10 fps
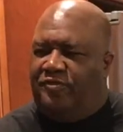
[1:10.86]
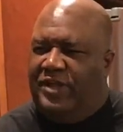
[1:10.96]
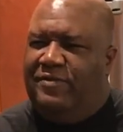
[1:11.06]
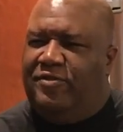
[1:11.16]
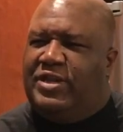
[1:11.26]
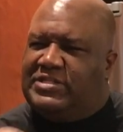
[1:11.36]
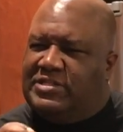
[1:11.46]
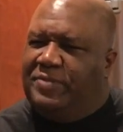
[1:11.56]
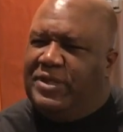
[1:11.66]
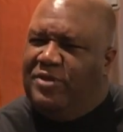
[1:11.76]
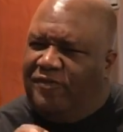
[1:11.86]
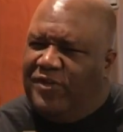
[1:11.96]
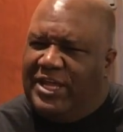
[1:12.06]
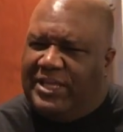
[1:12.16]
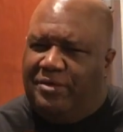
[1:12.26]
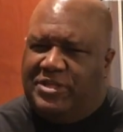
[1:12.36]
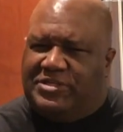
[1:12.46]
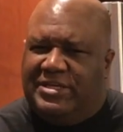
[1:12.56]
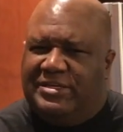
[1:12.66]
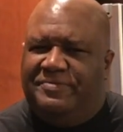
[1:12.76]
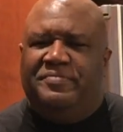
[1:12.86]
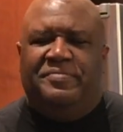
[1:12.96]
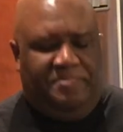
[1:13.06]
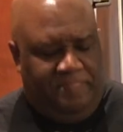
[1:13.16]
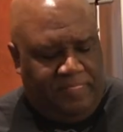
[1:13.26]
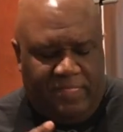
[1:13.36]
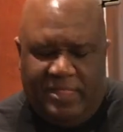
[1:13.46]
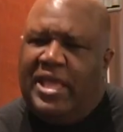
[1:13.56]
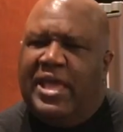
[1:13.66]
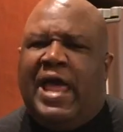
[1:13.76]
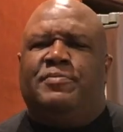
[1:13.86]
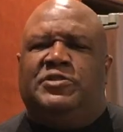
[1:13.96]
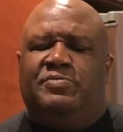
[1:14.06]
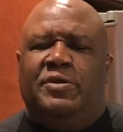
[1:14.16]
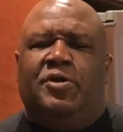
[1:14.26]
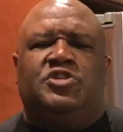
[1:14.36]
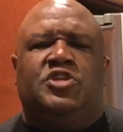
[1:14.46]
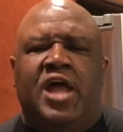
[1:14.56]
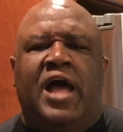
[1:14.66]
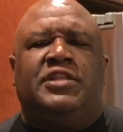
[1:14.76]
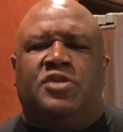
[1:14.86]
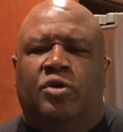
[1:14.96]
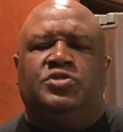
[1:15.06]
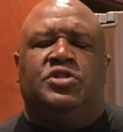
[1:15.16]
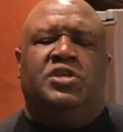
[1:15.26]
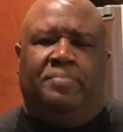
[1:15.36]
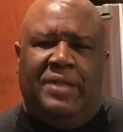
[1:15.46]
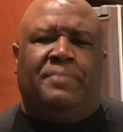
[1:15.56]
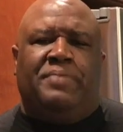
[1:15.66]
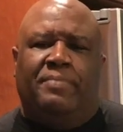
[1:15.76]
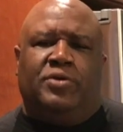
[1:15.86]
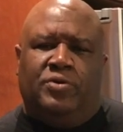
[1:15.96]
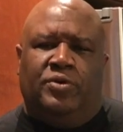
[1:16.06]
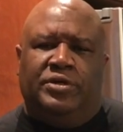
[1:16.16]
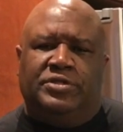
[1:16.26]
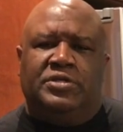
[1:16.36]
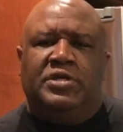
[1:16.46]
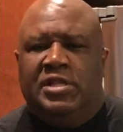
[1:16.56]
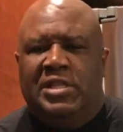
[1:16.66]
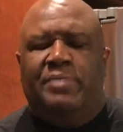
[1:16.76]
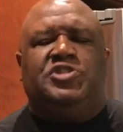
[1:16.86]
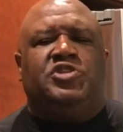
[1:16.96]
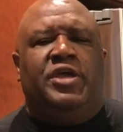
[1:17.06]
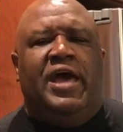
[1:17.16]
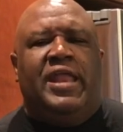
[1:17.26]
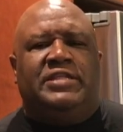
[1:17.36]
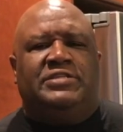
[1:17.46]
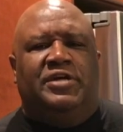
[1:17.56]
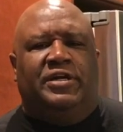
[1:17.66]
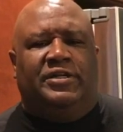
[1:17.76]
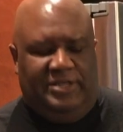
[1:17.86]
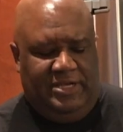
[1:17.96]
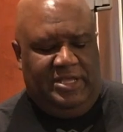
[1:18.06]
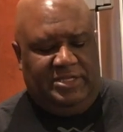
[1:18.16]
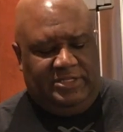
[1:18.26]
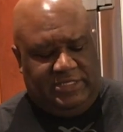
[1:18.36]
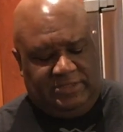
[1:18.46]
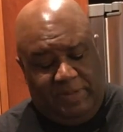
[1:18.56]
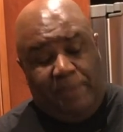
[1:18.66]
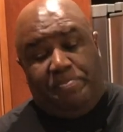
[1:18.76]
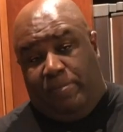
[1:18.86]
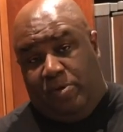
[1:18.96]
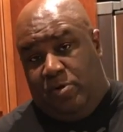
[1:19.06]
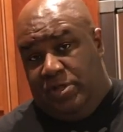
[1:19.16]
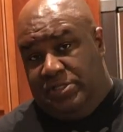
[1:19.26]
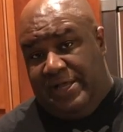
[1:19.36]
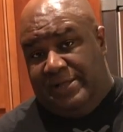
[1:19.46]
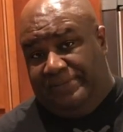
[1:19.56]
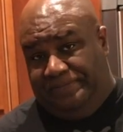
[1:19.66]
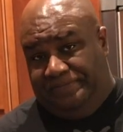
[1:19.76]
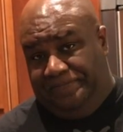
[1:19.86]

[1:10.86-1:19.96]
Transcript: flavor. That's something you feel like you're missing. It happens to be because you're not toasting your black pepper corns. Let me show you how that's done. Take some black pepper corns out.